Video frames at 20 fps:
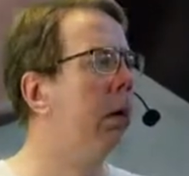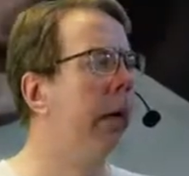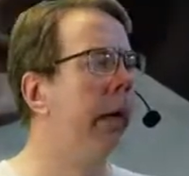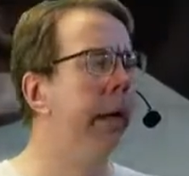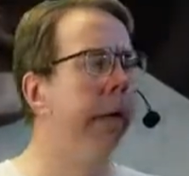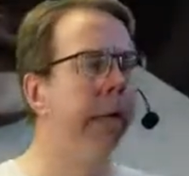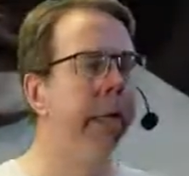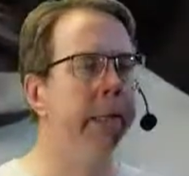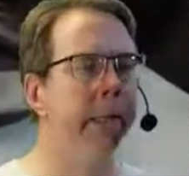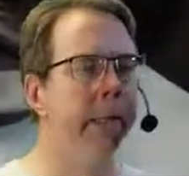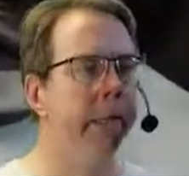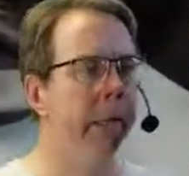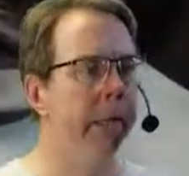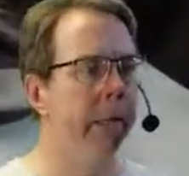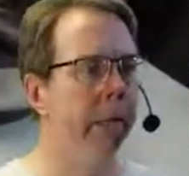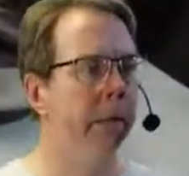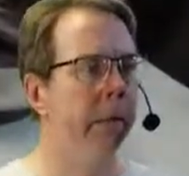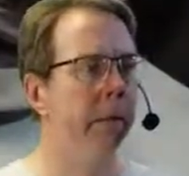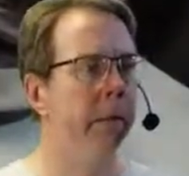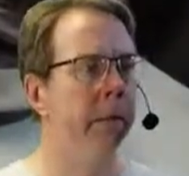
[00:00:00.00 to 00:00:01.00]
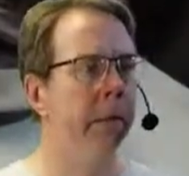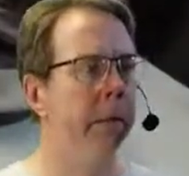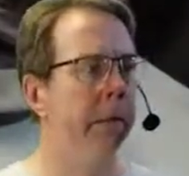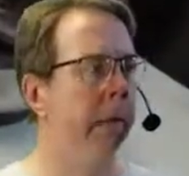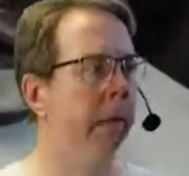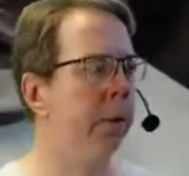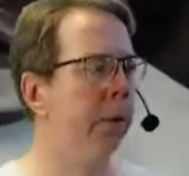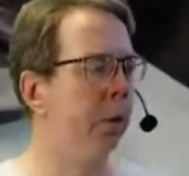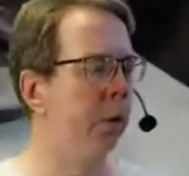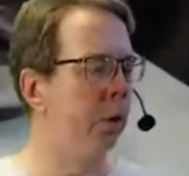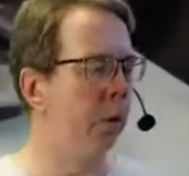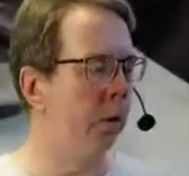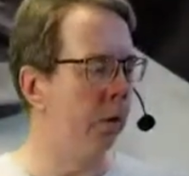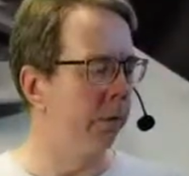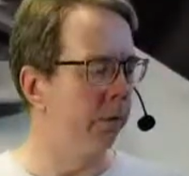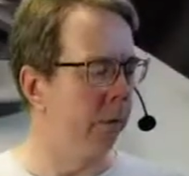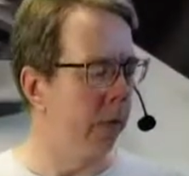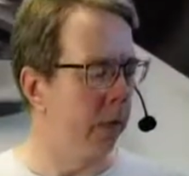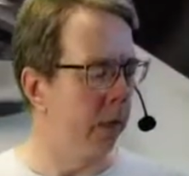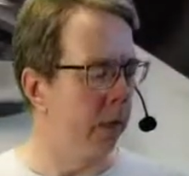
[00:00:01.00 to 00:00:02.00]
and uh, this is a
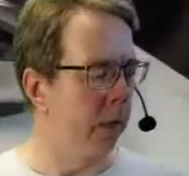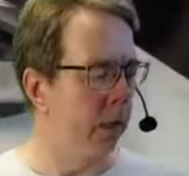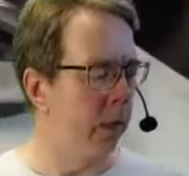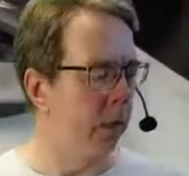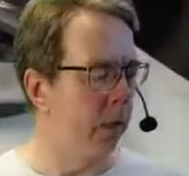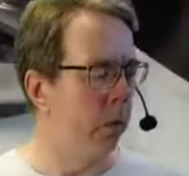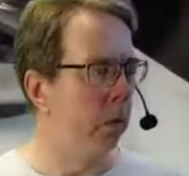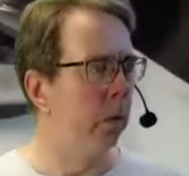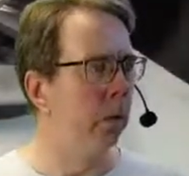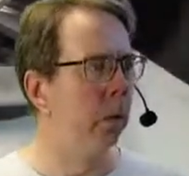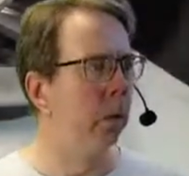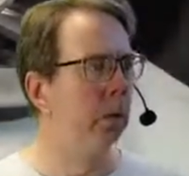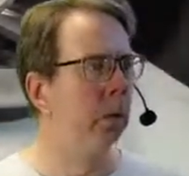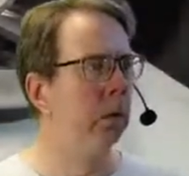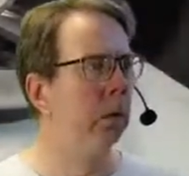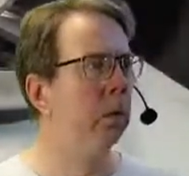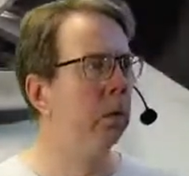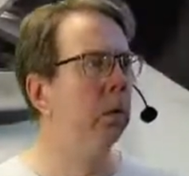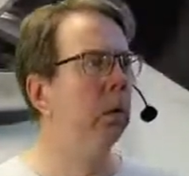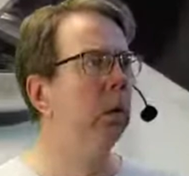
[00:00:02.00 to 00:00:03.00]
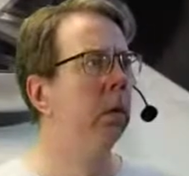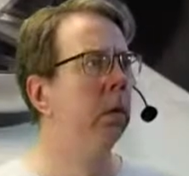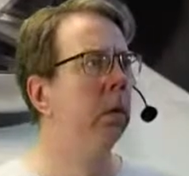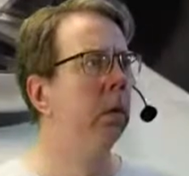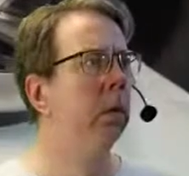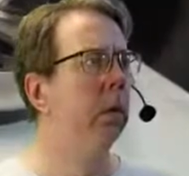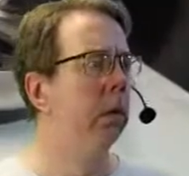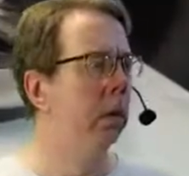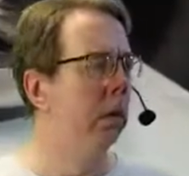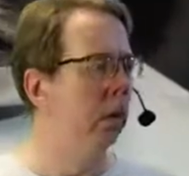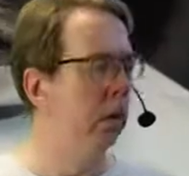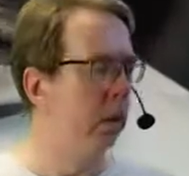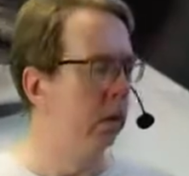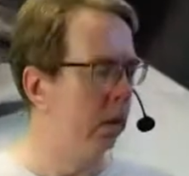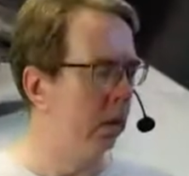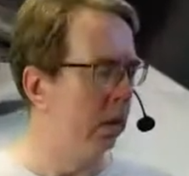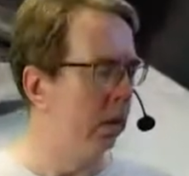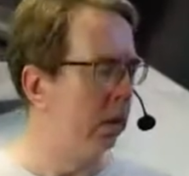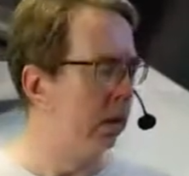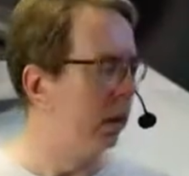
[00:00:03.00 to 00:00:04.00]
short video.
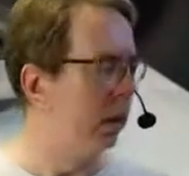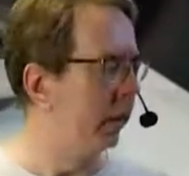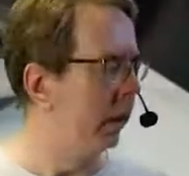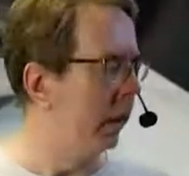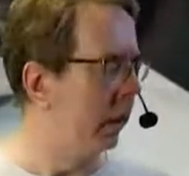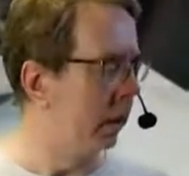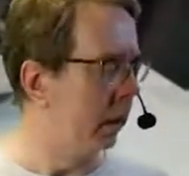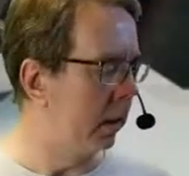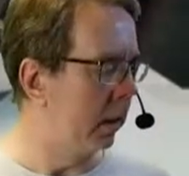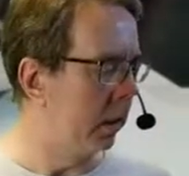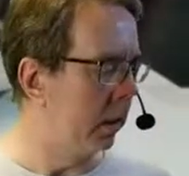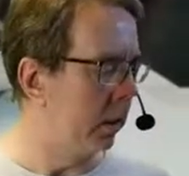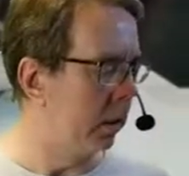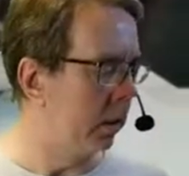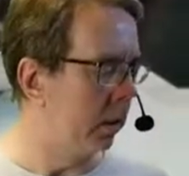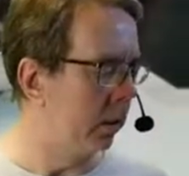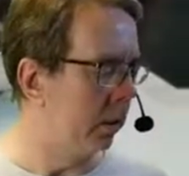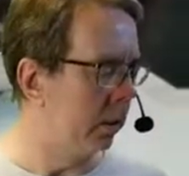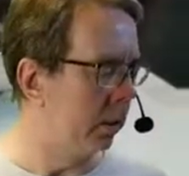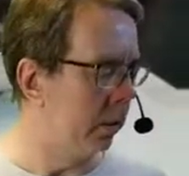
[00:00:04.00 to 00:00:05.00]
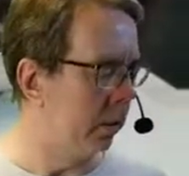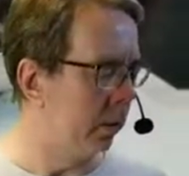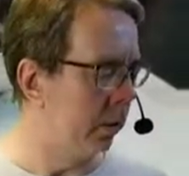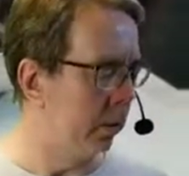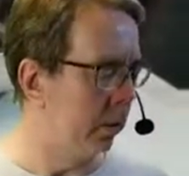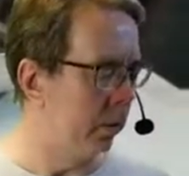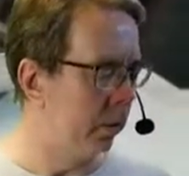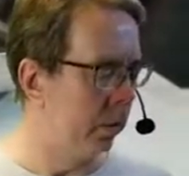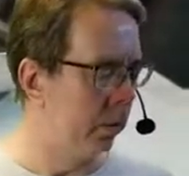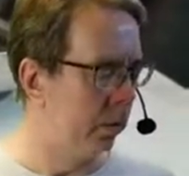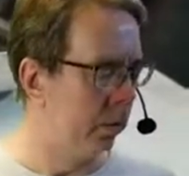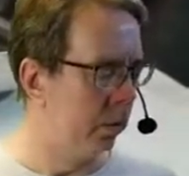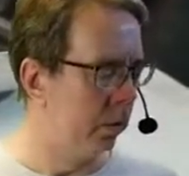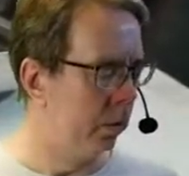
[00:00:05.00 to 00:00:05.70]
Uh, let me get that on to